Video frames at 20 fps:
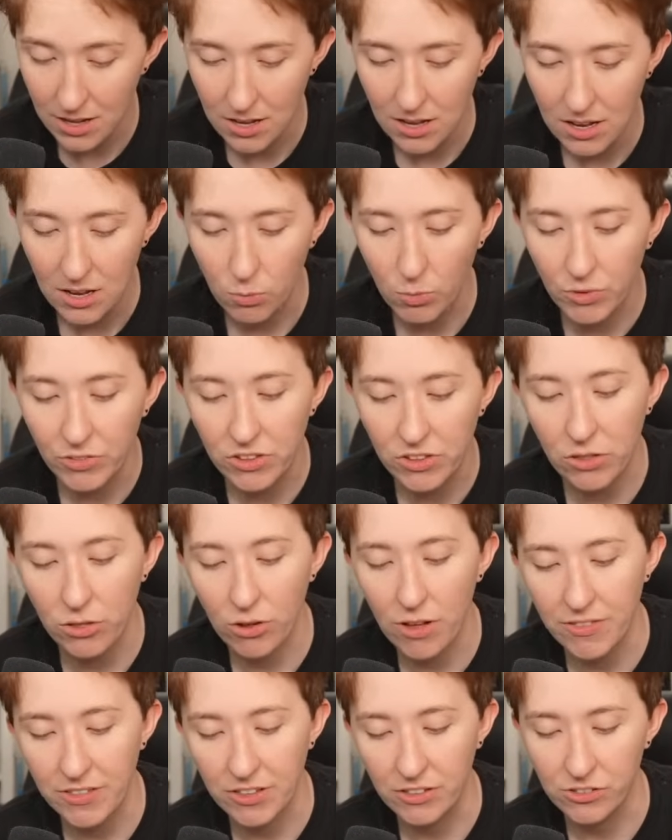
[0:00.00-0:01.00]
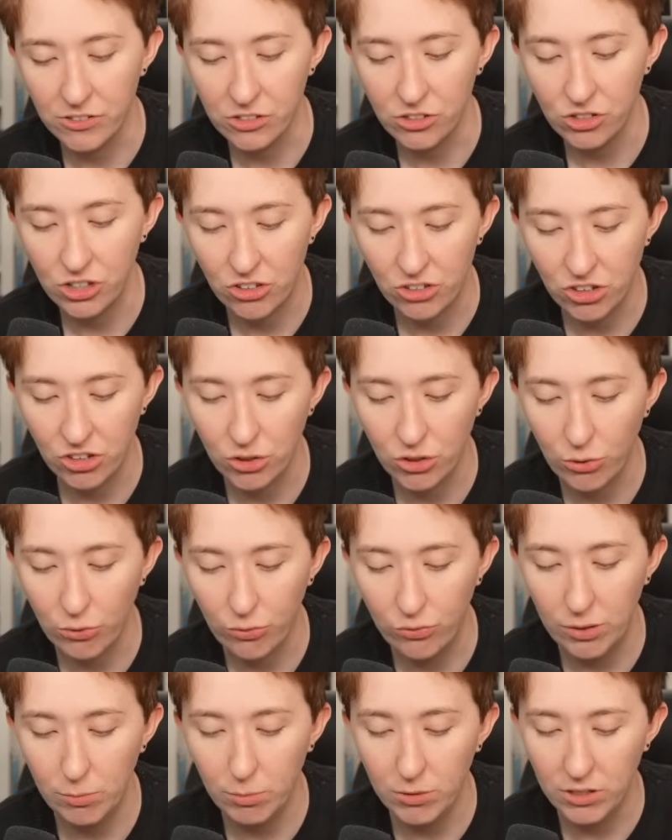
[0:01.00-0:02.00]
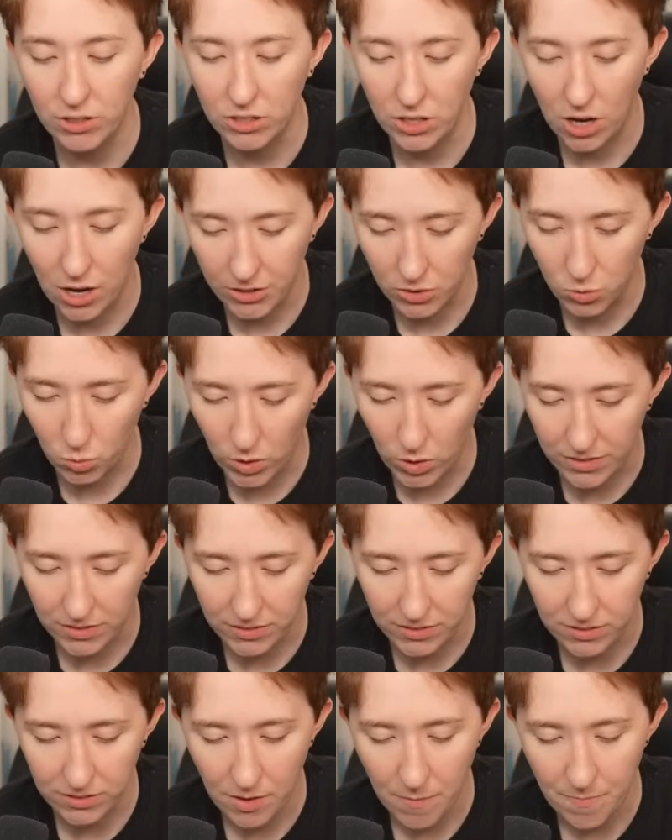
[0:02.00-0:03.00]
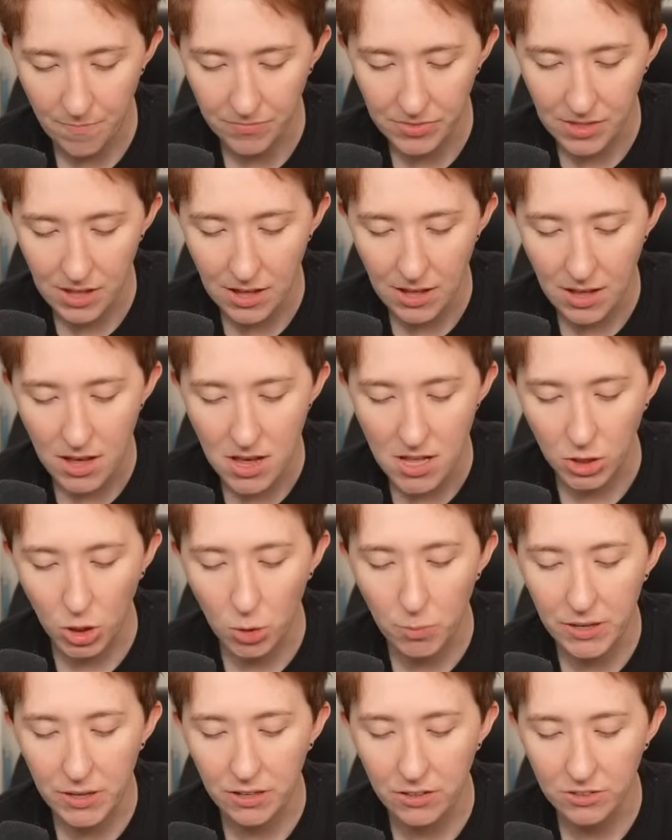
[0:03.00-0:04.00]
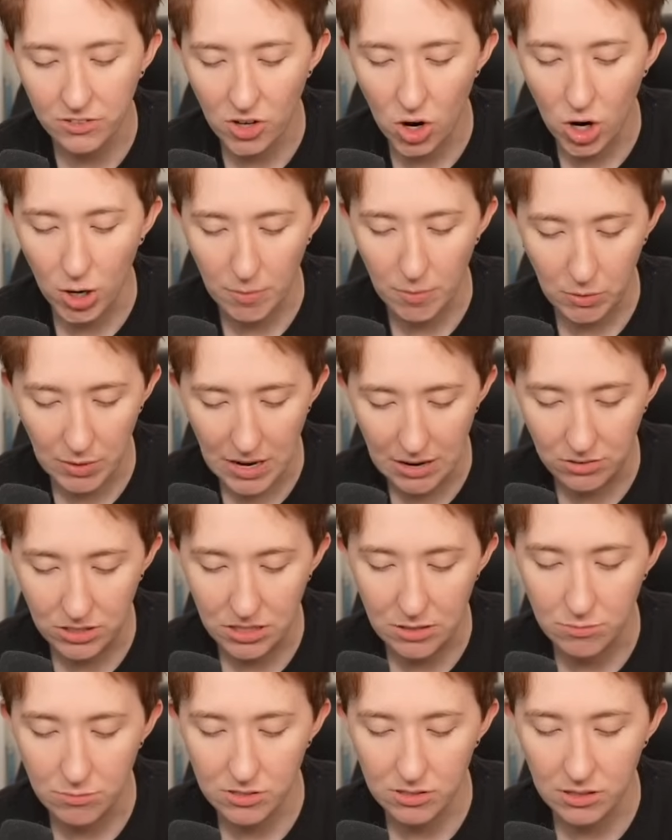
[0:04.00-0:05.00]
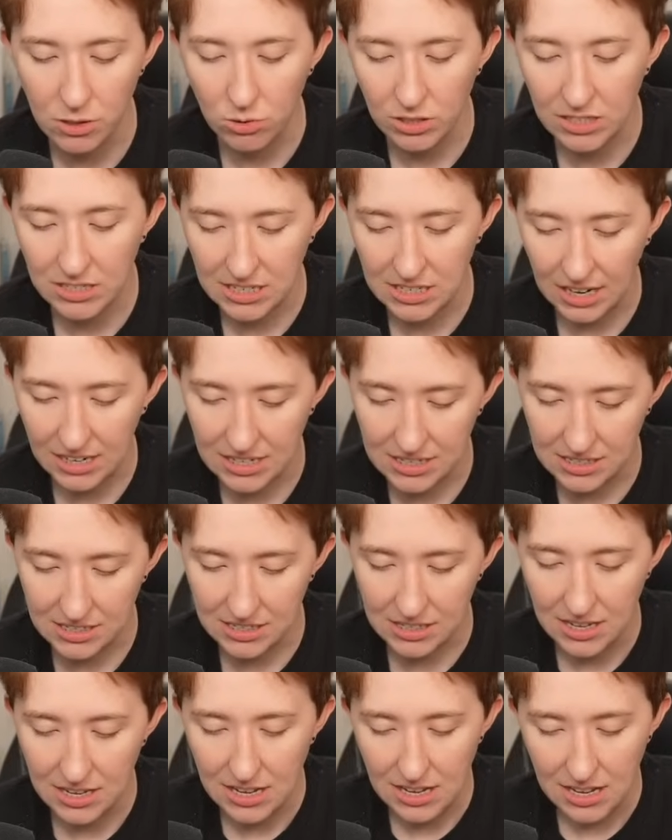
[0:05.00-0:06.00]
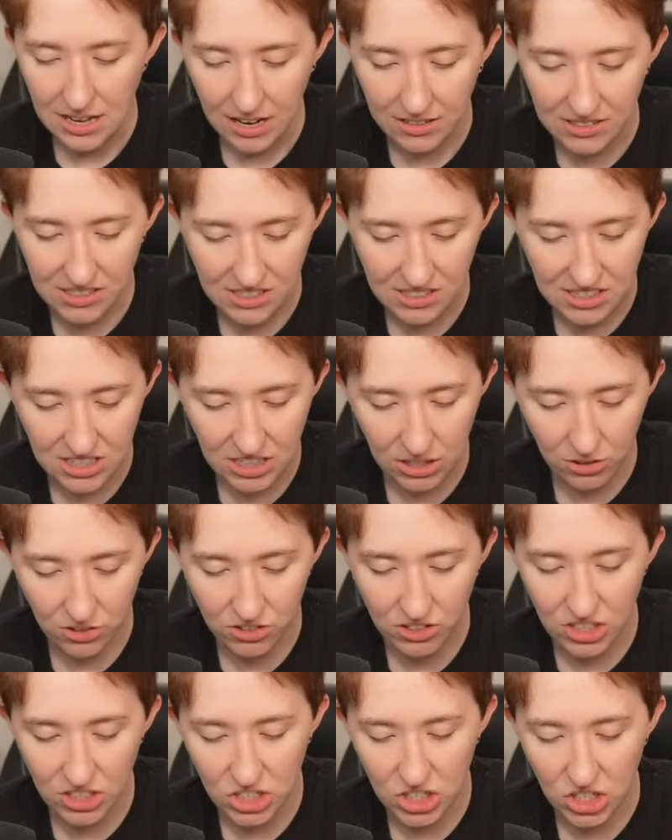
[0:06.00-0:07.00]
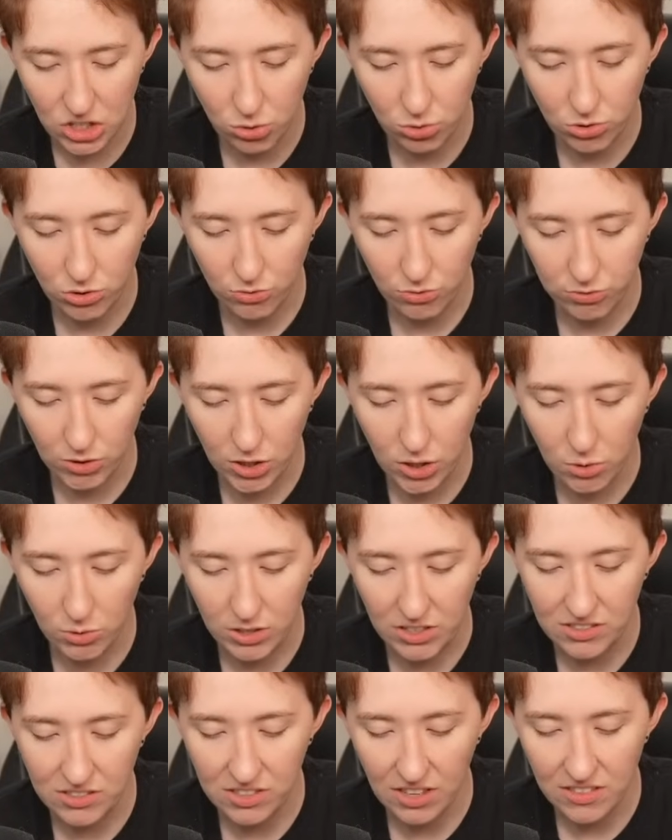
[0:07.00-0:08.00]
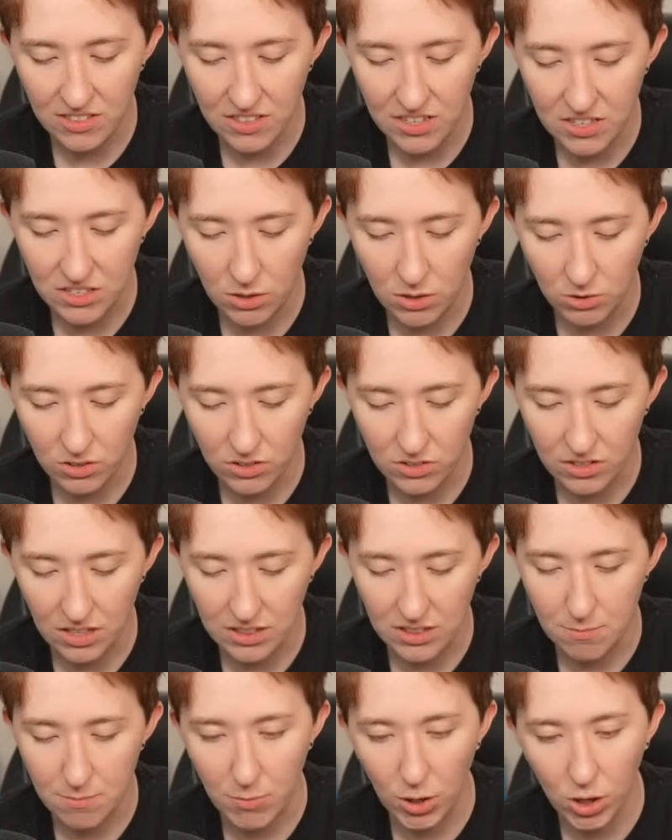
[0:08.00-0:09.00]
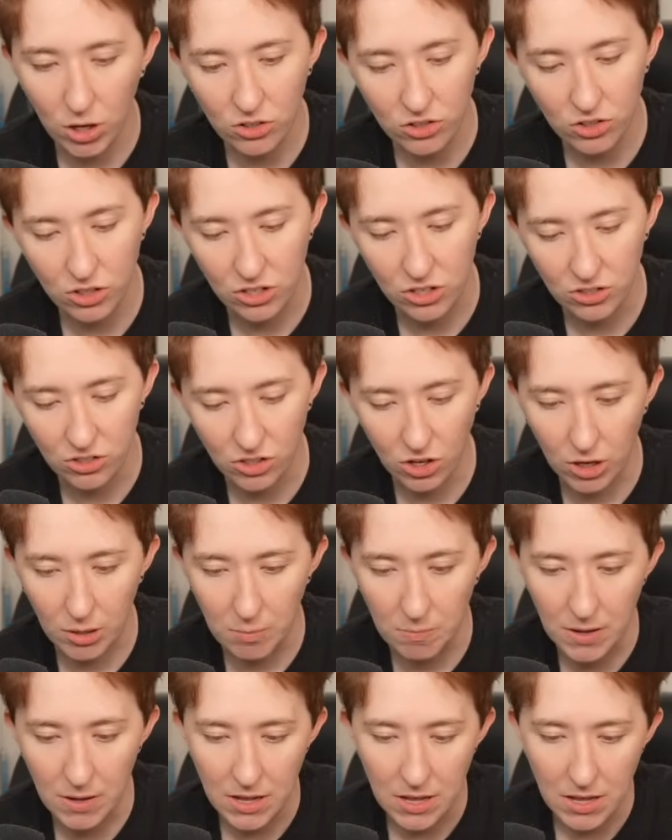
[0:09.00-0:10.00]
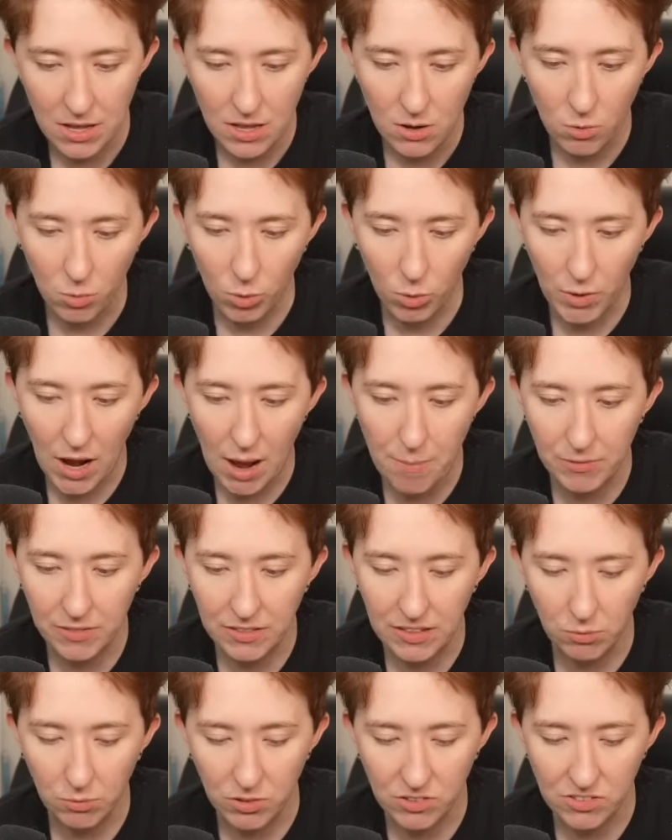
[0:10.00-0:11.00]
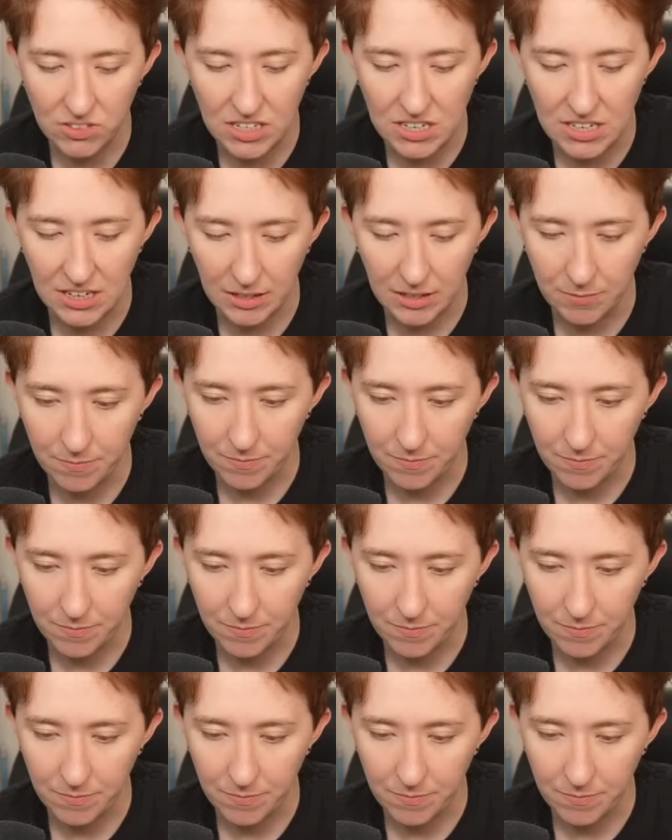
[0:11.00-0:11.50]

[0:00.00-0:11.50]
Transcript: Once he thought this, Shen Qingqiu feebly nodded once. Lo Binghe's arm around him slowly tightened. As his tears continued to flow, he suddenly noticed that the marks on his arm were rapidly receding.